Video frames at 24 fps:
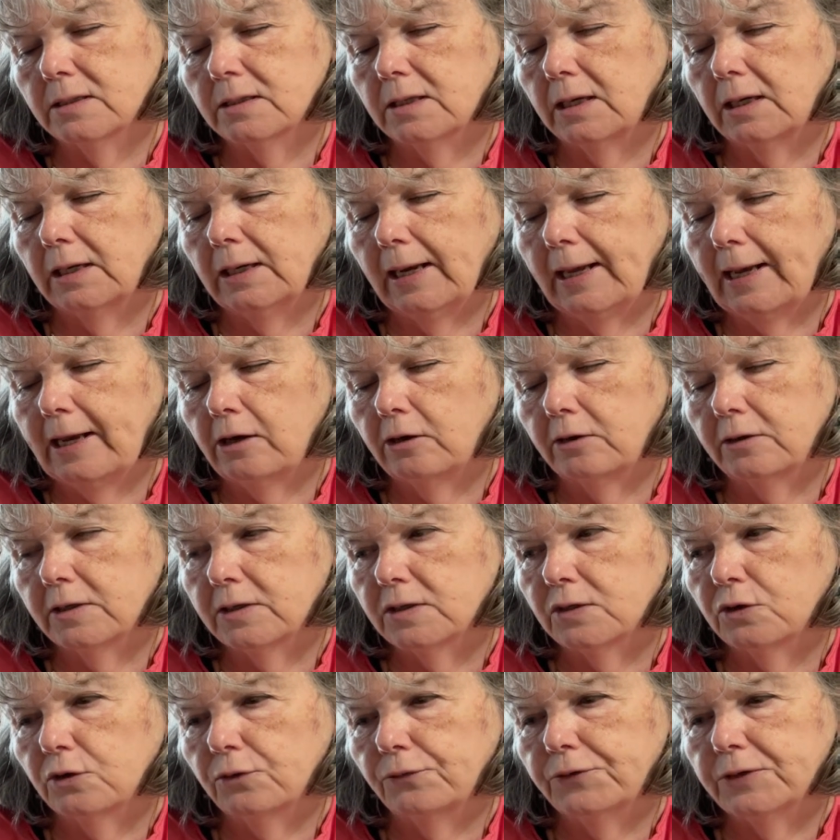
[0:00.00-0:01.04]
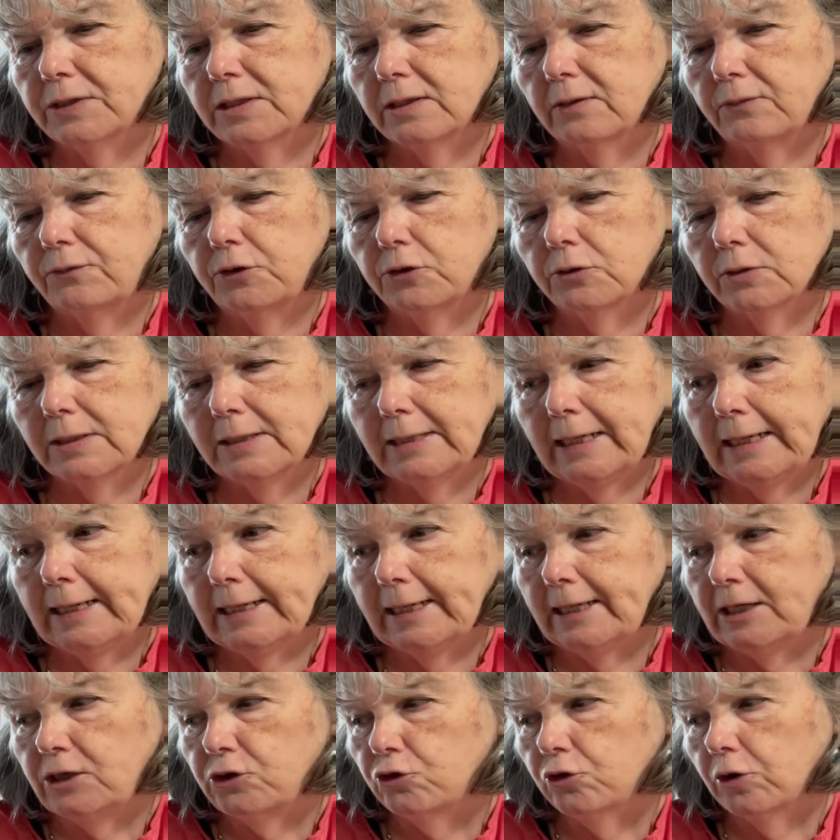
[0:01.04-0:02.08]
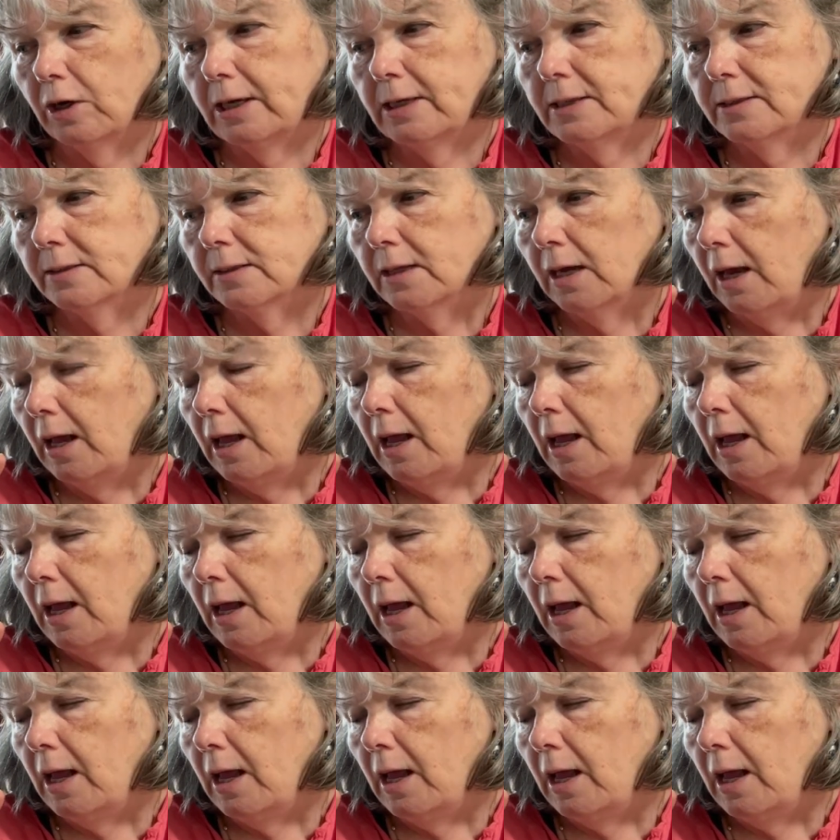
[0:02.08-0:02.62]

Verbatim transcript: that lay on the surface of your seedling trays.